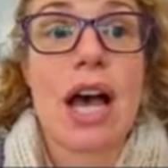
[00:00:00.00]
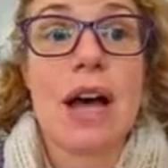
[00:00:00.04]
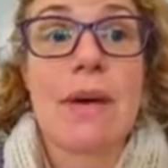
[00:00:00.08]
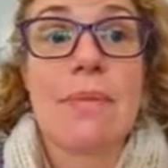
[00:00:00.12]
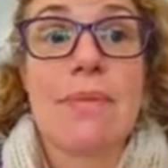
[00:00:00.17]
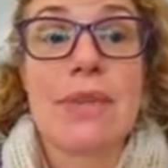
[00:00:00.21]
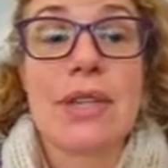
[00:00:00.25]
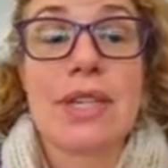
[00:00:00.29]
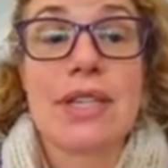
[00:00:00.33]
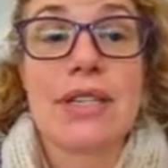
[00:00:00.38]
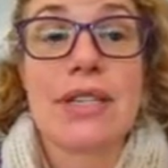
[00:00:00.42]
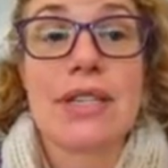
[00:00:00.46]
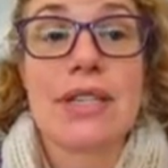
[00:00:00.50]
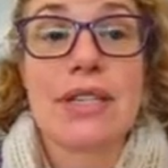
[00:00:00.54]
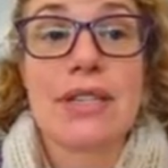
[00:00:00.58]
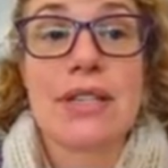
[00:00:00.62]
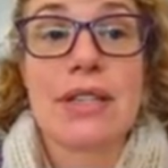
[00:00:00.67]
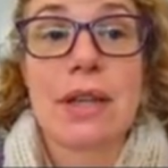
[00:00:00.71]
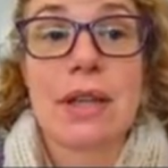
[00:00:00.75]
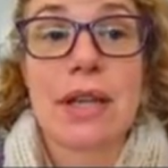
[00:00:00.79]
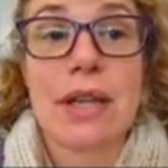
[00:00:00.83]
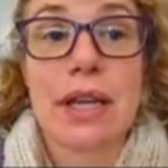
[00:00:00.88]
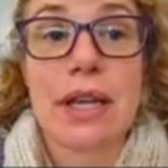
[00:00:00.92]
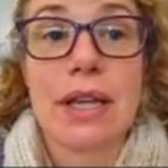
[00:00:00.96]
um, this
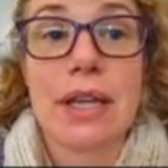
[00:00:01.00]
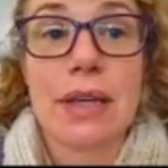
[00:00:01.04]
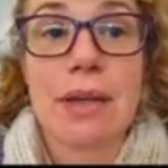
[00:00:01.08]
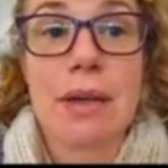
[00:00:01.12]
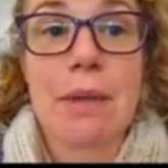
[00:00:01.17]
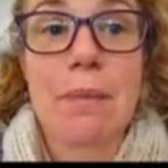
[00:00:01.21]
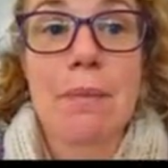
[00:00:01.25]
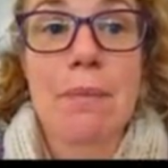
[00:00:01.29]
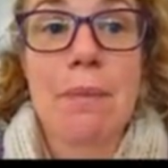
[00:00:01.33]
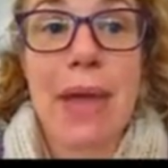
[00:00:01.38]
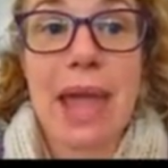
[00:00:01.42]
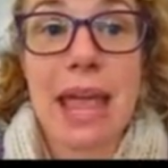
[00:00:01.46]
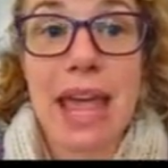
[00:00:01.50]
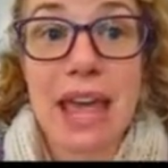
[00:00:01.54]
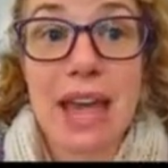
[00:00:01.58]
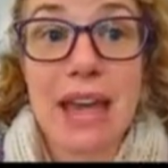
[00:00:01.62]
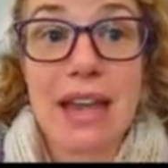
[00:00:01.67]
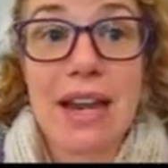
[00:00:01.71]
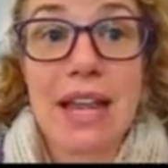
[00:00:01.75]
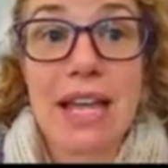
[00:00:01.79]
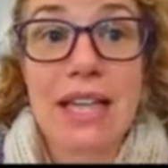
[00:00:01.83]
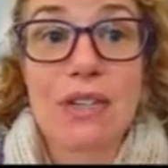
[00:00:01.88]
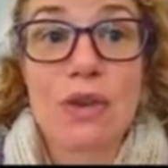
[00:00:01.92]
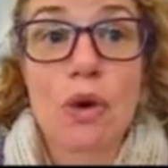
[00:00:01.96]

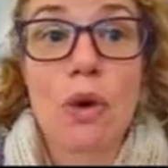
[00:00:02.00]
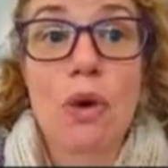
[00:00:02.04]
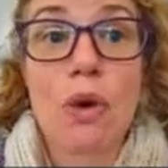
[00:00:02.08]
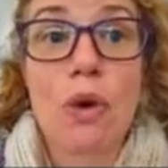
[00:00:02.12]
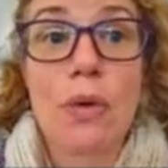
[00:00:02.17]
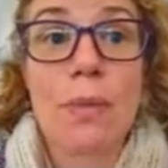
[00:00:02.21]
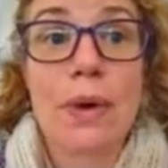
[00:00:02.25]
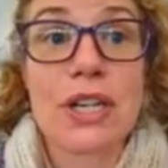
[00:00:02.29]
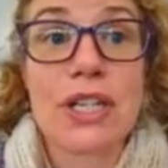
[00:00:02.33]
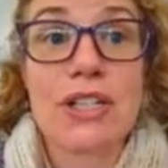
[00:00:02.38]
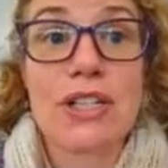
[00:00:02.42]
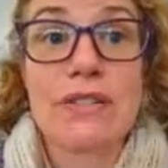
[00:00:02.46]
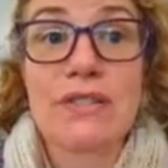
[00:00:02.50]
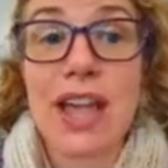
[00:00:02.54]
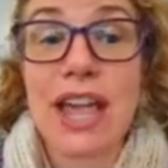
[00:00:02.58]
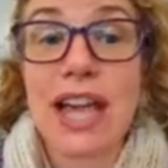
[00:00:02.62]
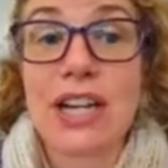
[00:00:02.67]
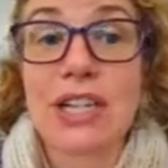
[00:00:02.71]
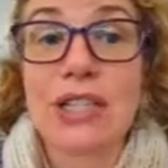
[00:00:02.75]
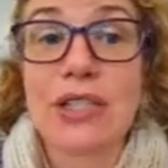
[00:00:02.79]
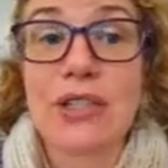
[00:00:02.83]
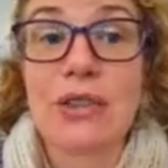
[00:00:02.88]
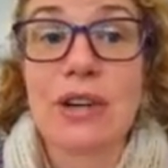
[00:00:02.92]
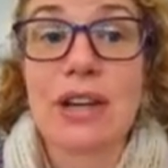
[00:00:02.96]
man has a whole bunch of
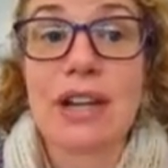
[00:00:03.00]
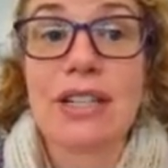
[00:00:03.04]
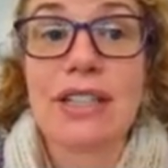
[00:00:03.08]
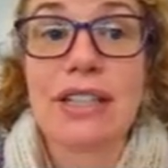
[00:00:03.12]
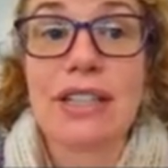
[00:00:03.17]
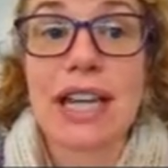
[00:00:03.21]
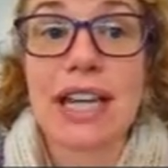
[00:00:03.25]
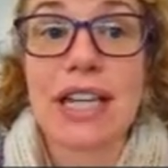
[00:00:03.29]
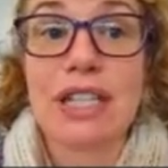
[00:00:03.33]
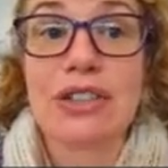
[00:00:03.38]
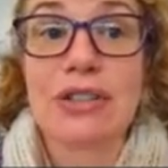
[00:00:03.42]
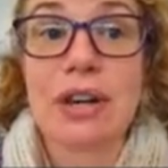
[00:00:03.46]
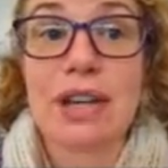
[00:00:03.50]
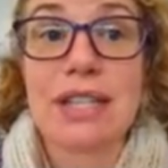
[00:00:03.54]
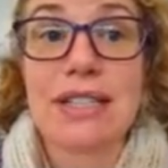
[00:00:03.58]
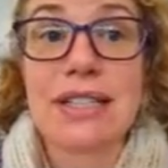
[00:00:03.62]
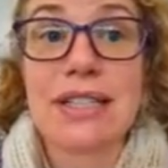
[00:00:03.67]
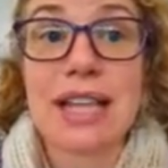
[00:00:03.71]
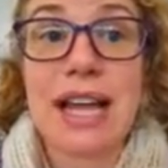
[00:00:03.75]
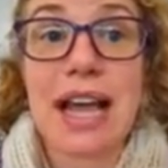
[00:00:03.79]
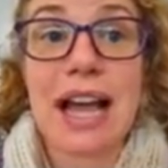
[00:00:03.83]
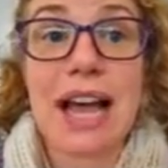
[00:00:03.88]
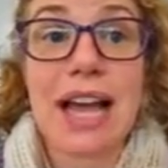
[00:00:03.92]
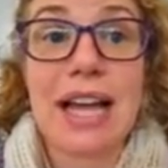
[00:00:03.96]
extra
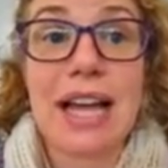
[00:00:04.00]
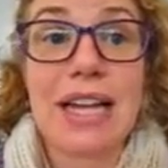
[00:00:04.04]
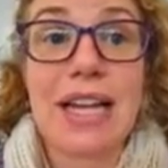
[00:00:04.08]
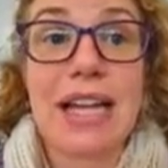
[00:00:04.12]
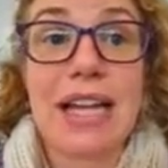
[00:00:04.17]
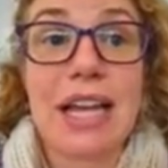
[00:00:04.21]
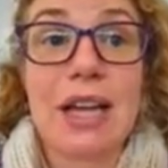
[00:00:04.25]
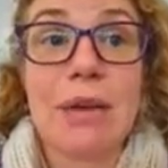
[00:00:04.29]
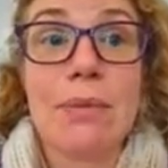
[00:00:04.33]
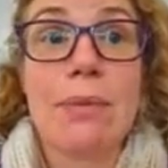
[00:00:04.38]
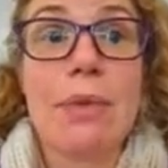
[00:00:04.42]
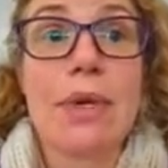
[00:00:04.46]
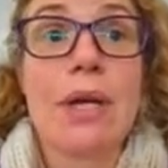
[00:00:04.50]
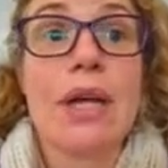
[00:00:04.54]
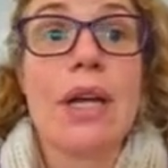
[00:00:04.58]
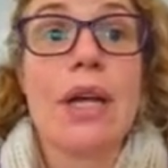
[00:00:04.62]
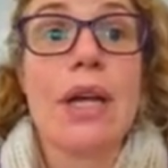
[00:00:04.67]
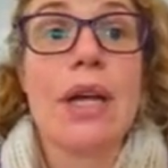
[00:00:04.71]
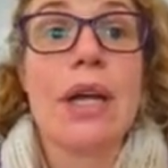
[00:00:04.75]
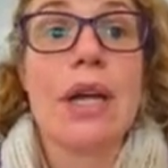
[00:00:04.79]
electrons on him.